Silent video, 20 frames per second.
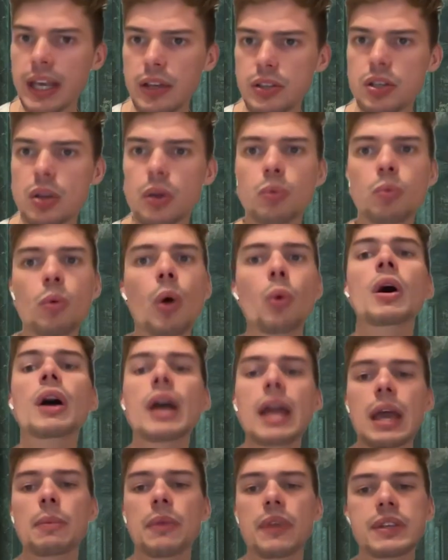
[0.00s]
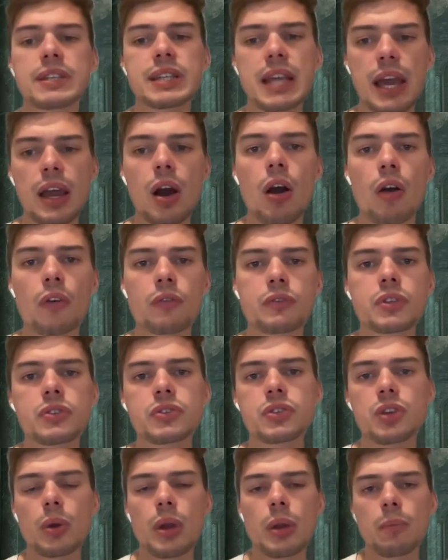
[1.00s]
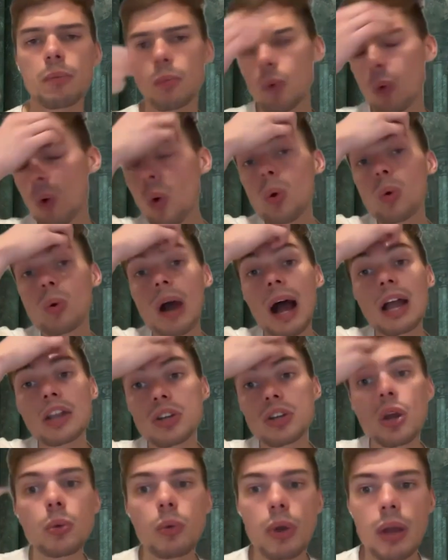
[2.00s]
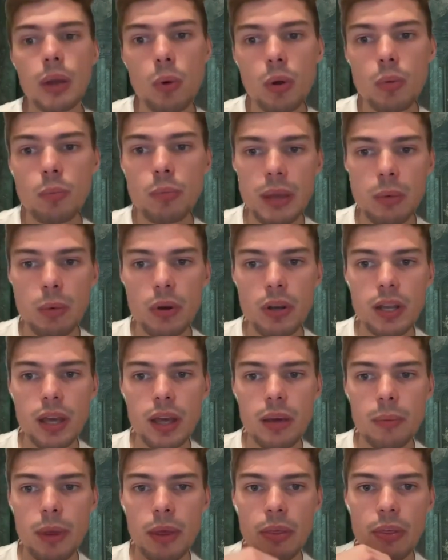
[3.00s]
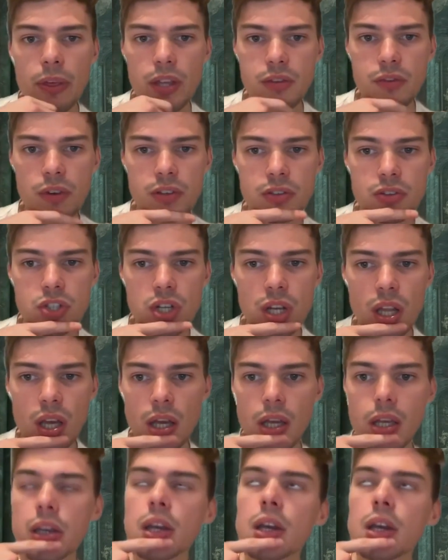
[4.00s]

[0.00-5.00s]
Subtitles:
so, well, it'd be the day after, so no, it would be, wouldn't it? It'd be 31st of July.